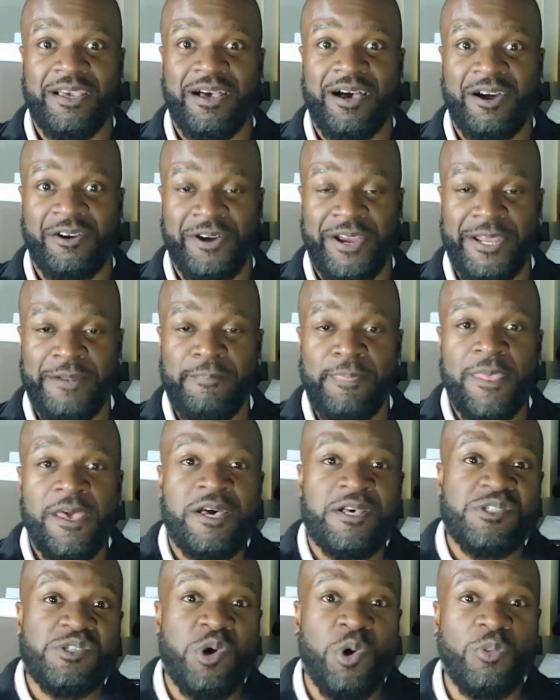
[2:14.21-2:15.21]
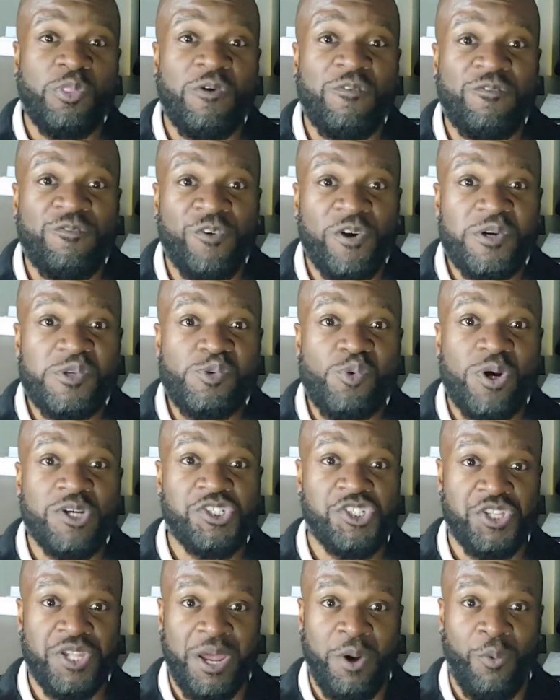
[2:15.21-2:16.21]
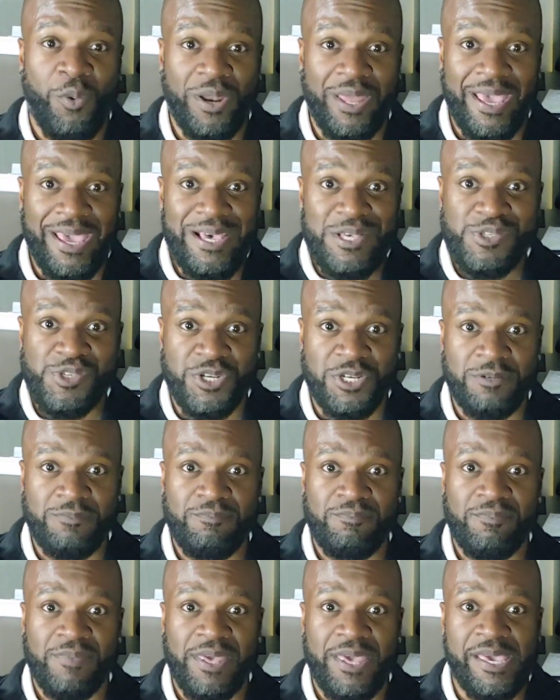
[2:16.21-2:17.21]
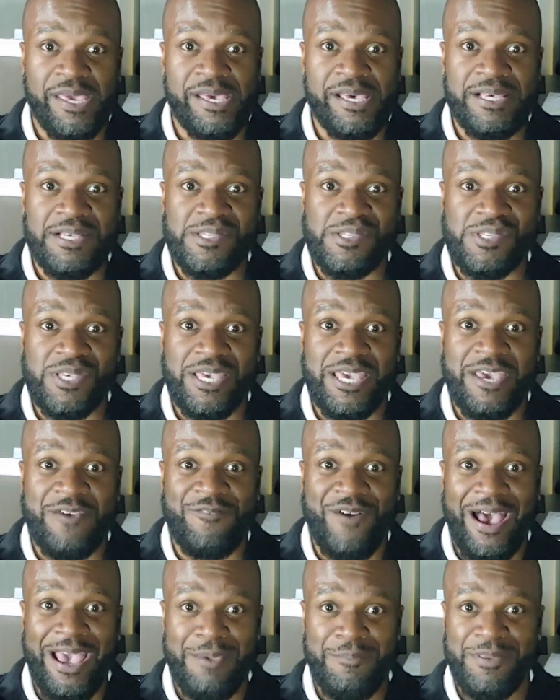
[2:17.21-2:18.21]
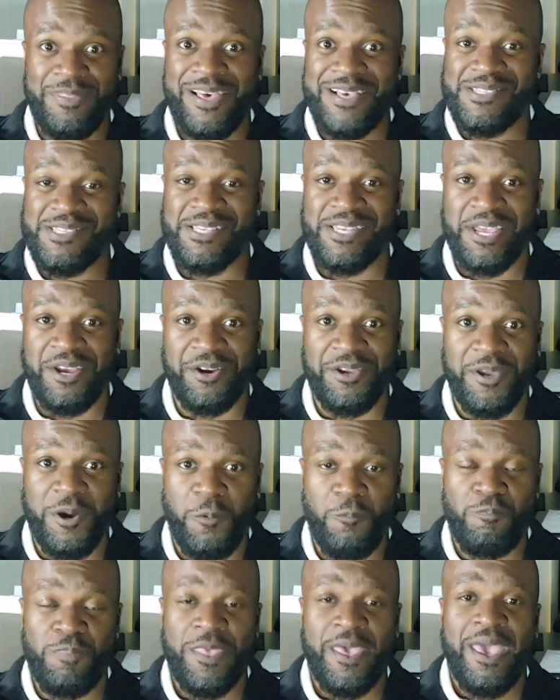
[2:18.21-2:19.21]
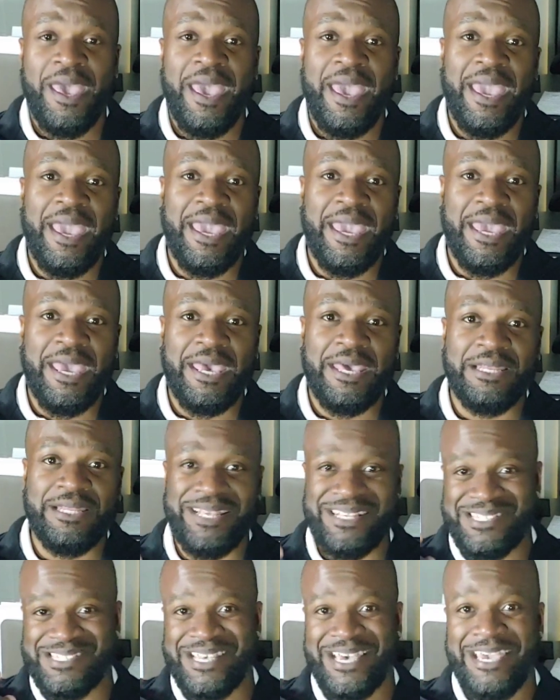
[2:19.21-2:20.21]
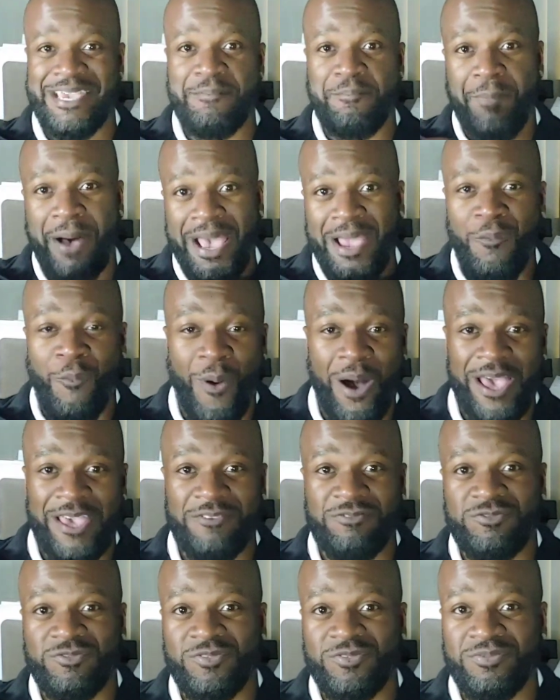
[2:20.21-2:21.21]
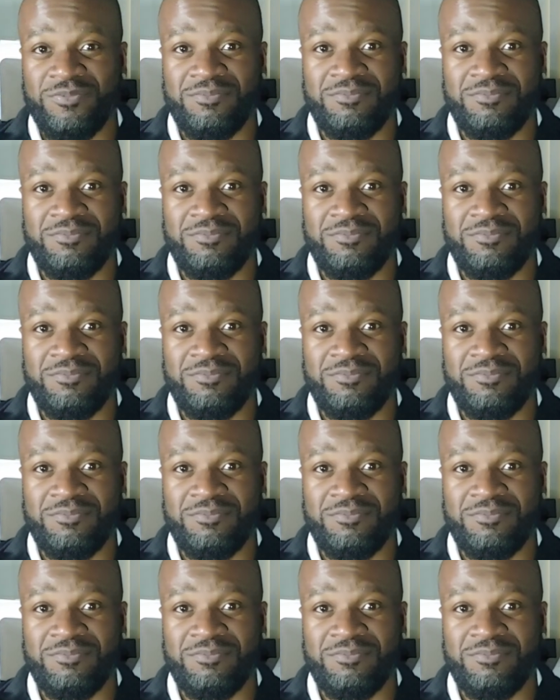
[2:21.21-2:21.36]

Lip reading: All right. So the first question that I want to answer is, if I'm in that scenario and let's say my wife